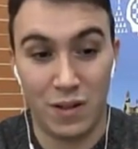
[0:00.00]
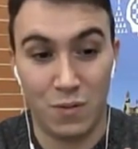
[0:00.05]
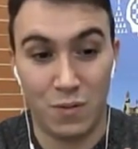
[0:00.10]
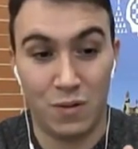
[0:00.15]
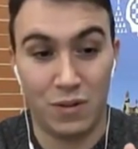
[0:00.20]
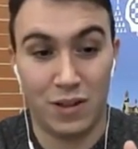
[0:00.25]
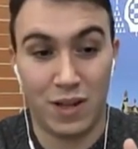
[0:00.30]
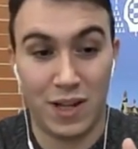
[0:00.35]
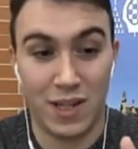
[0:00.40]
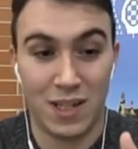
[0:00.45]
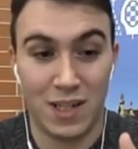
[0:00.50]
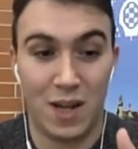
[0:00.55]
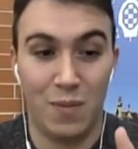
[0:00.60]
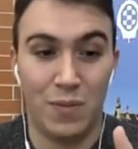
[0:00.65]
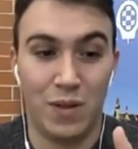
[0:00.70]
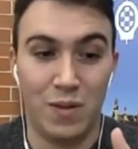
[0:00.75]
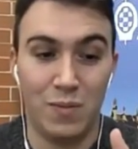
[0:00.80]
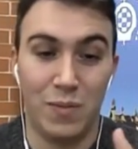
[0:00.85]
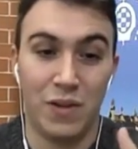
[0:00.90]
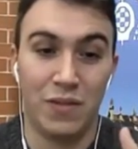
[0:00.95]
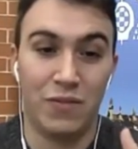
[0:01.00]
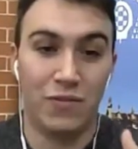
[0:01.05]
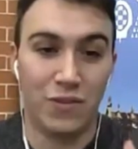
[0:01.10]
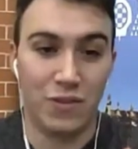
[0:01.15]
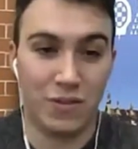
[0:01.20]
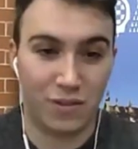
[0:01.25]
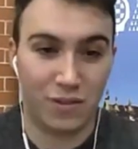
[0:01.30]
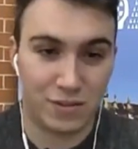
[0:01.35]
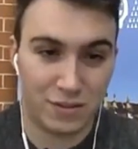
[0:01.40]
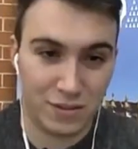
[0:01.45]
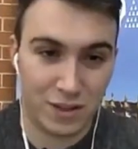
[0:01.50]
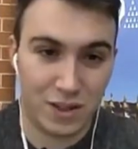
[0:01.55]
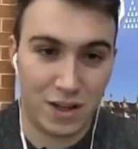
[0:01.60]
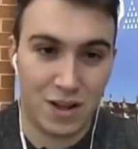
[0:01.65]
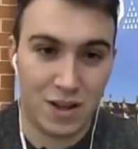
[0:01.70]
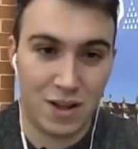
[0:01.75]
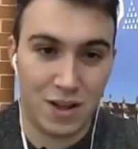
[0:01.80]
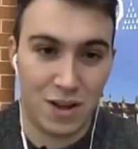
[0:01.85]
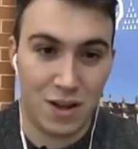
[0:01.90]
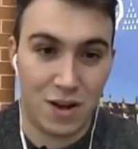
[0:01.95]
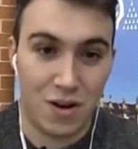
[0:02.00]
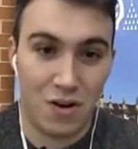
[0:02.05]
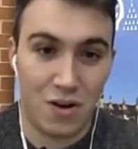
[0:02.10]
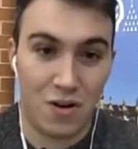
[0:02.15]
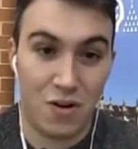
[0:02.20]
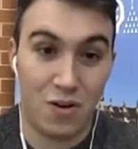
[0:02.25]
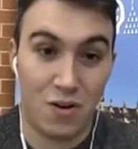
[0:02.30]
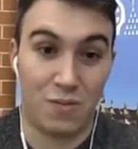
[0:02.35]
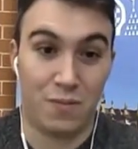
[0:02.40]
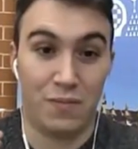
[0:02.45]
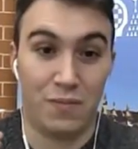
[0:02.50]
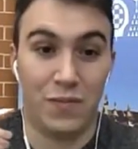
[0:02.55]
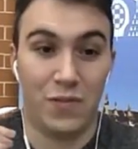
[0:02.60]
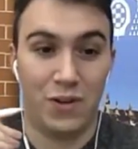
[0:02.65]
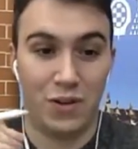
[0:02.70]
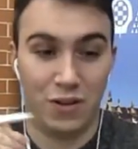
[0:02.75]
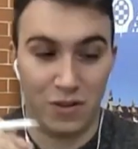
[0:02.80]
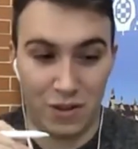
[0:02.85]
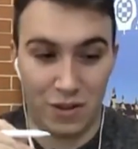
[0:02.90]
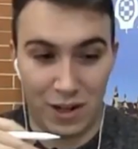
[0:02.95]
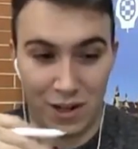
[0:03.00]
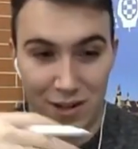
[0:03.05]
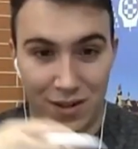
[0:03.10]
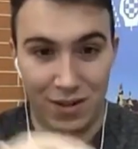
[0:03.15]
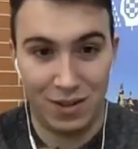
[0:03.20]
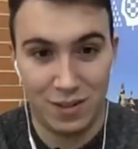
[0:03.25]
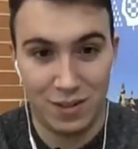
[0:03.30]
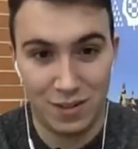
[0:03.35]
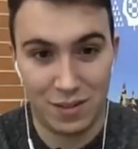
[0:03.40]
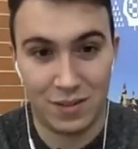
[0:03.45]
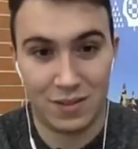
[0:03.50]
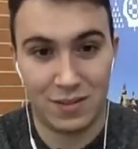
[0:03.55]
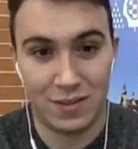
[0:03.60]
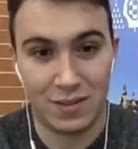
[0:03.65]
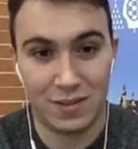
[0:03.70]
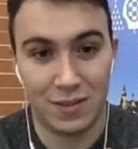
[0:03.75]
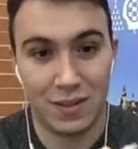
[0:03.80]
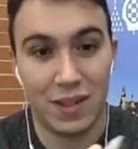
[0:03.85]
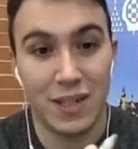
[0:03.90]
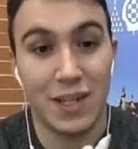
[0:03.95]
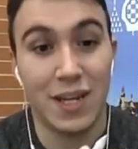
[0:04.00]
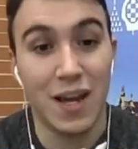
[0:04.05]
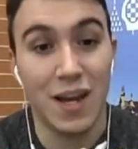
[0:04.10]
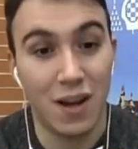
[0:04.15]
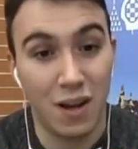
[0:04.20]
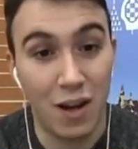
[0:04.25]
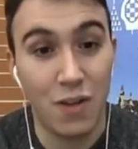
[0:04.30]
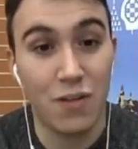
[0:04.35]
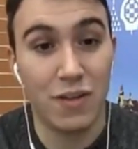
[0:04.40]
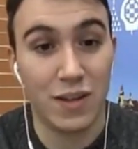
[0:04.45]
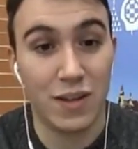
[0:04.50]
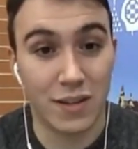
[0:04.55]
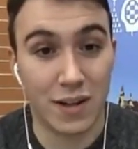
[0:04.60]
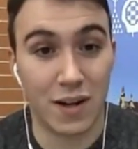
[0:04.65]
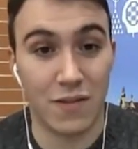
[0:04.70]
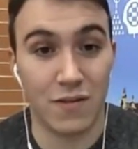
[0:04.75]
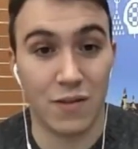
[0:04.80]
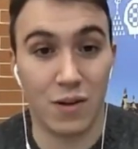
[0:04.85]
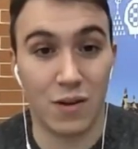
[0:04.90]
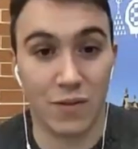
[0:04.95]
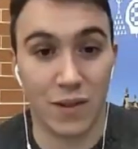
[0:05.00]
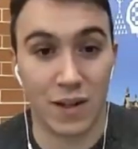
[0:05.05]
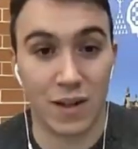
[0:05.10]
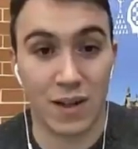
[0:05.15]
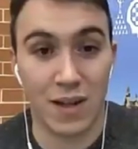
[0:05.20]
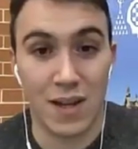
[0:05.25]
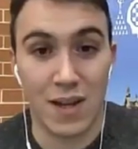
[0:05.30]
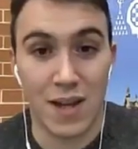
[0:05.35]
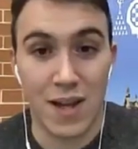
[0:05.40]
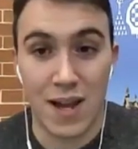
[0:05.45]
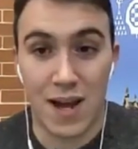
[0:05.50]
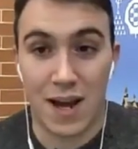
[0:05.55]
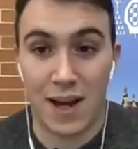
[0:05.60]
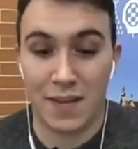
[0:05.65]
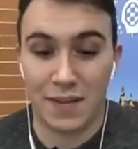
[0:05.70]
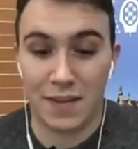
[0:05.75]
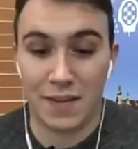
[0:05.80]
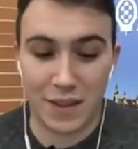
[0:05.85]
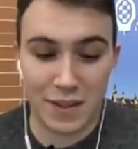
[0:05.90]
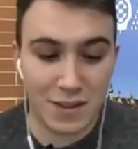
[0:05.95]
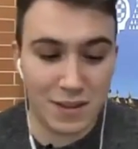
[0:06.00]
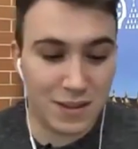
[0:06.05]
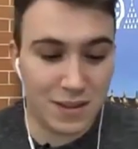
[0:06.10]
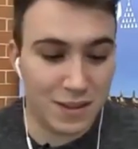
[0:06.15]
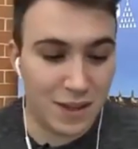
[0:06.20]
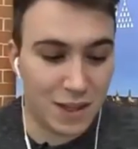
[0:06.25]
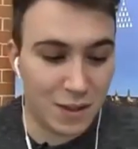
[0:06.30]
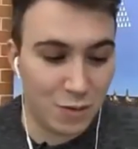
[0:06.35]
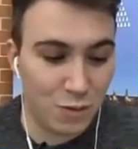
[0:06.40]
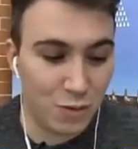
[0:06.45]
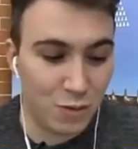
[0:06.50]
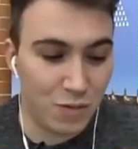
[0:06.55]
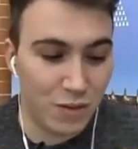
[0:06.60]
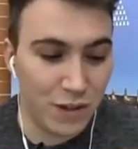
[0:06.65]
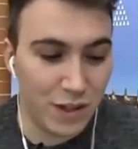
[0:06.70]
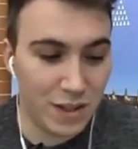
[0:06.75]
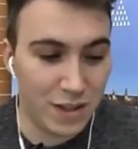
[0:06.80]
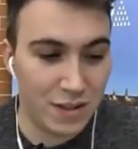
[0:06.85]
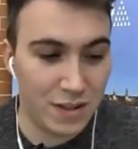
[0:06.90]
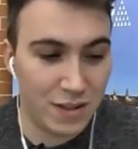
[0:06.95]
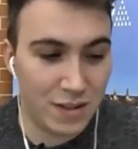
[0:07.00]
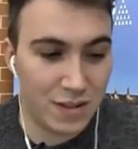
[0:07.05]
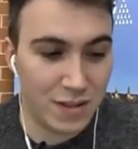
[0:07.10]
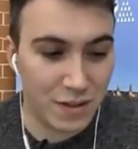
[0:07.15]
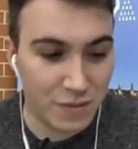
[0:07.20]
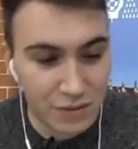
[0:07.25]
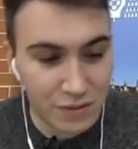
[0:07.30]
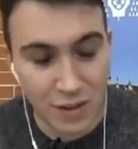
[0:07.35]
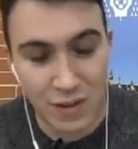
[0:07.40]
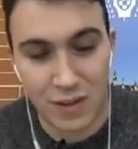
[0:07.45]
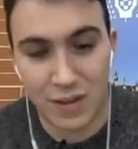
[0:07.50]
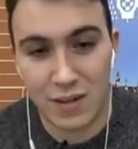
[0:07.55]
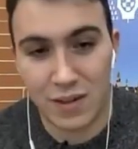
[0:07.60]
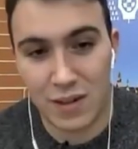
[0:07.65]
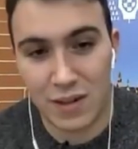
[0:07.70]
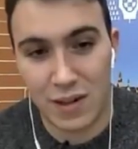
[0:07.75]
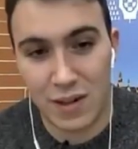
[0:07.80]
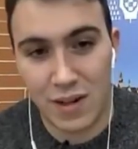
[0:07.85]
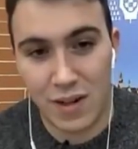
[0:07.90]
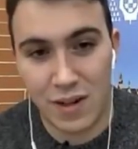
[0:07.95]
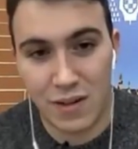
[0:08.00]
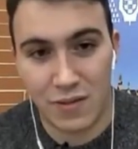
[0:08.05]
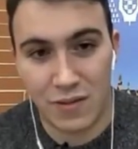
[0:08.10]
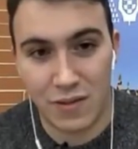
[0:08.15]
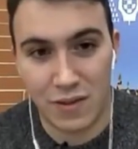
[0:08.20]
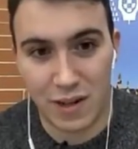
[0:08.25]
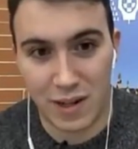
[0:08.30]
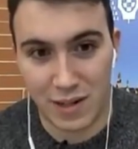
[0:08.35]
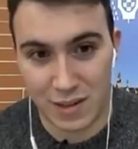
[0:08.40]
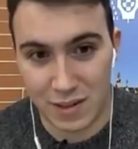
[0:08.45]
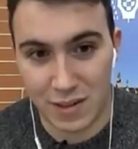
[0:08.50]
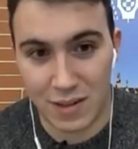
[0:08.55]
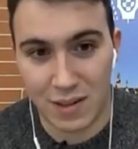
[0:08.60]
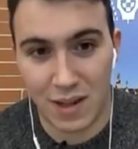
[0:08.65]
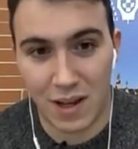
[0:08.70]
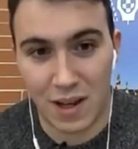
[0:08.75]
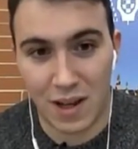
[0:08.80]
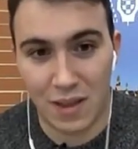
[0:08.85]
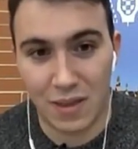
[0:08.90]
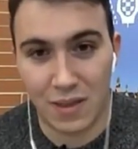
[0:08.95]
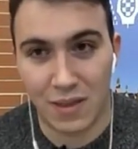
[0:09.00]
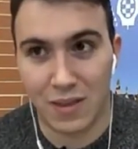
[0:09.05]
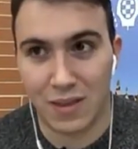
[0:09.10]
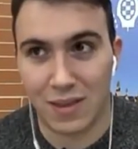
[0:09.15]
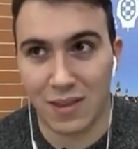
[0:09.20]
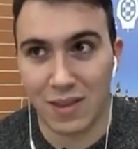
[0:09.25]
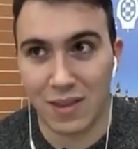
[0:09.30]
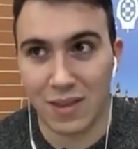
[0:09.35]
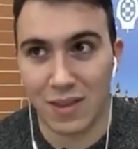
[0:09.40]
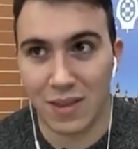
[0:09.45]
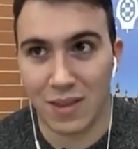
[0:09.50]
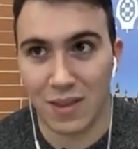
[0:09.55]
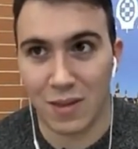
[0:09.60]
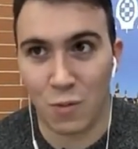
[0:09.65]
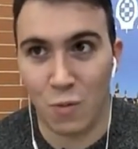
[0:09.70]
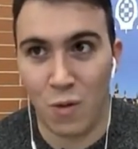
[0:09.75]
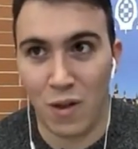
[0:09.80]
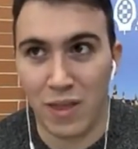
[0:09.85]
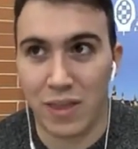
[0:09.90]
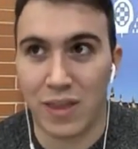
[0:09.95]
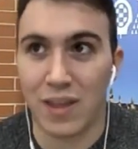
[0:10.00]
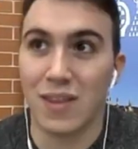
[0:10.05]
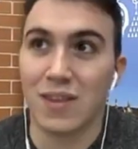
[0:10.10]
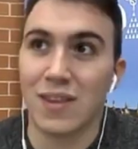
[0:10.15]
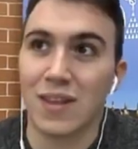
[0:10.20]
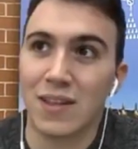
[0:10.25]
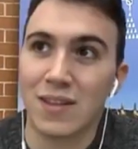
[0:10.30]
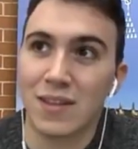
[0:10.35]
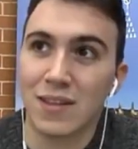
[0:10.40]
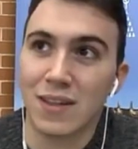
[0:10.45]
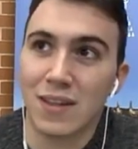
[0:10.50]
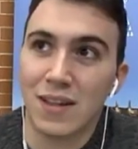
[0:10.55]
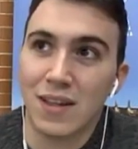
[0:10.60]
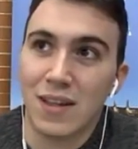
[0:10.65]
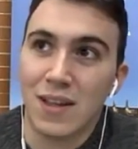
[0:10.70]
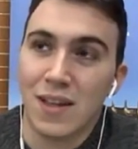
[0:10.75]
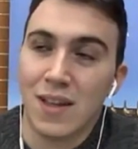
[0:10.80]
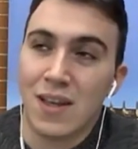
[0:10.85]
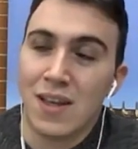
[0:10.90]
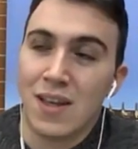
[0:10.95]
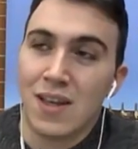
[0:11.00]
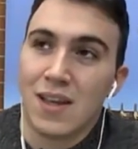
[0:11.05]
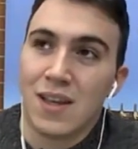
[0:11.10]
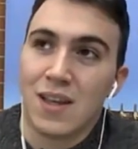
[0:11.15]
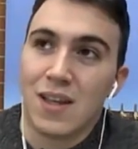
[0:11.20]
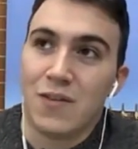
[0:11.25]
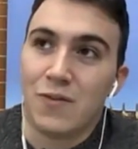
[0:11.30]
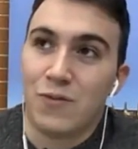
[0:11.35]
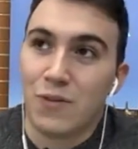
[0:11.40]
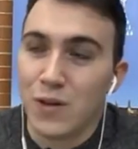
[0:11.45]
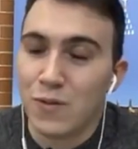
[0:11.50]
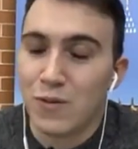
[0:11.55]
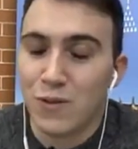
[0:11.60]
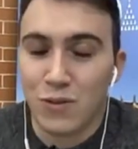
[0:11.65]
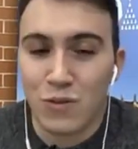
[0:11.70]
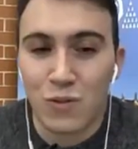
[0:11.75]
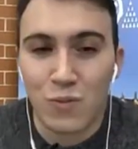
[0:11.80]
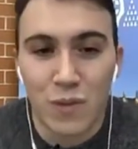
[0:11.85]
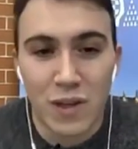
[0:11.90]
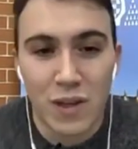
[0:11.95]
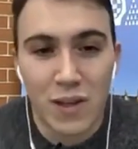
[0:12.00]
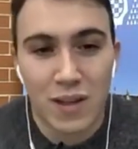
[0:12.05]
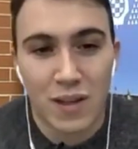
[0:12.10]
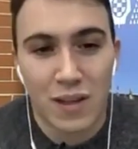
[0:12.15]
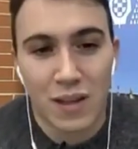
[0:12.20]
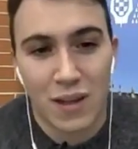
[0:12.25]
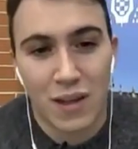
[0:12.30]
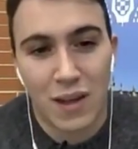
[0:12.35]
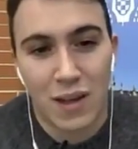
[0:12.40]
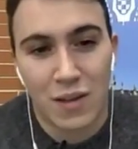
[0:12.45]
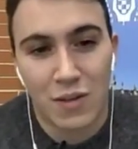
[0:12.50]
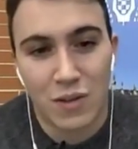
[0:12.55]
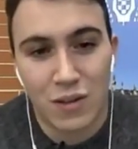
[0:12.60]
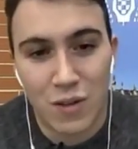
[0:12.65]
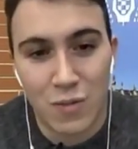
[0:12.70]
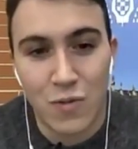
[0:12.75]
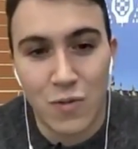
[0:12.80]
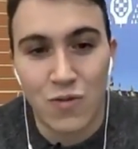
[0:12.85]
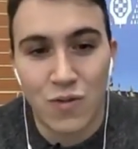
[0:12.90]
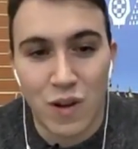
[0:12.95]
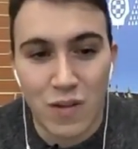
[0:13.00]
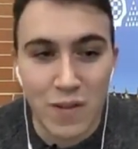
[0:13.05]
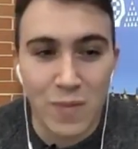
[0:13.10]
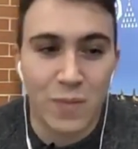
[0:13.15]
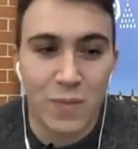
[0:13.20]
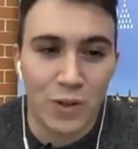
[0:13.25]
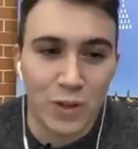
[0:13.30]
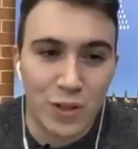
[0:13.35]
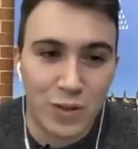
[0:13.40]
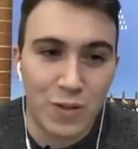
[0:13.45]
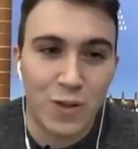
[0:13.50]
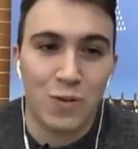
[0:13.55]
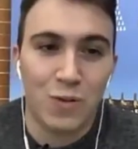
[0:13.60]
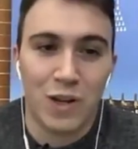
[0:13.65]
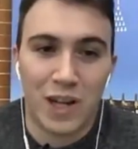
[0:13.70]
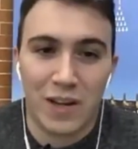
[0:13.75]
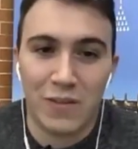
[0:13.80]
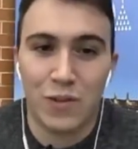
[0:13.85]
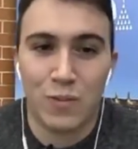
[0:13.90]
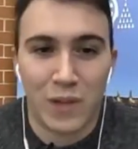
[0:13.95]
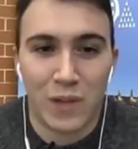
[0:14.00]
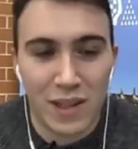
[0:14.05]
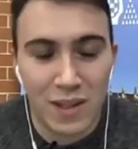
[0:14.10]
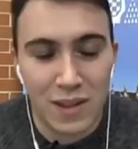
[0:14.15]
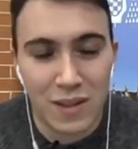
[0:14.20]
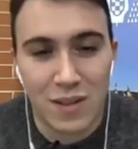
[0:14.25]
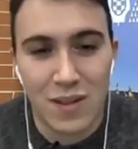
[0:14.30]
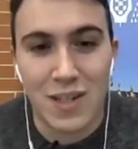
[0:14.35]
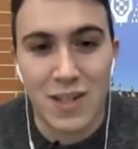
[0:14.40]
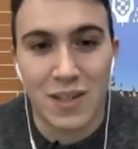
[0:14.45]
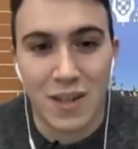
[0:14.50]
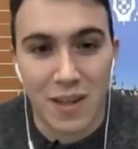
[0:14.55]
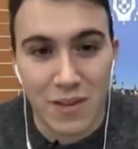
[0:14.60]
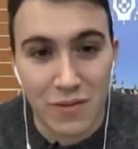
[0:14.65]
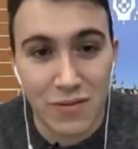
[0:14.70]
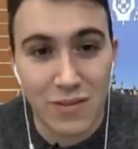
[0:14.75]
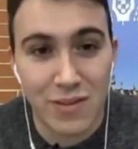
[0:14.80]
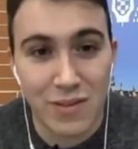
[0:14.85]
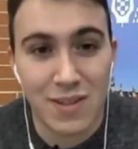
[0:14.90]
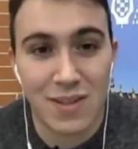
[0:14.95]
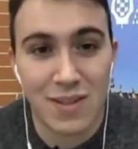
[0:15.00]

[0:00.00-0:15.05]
what has happened before. Mm-hmm. How things are evolving. Yeah, how things are evolving. And then that will be safer for us. And one thing that if we want to make autonomous driving possible, we have to make it safe.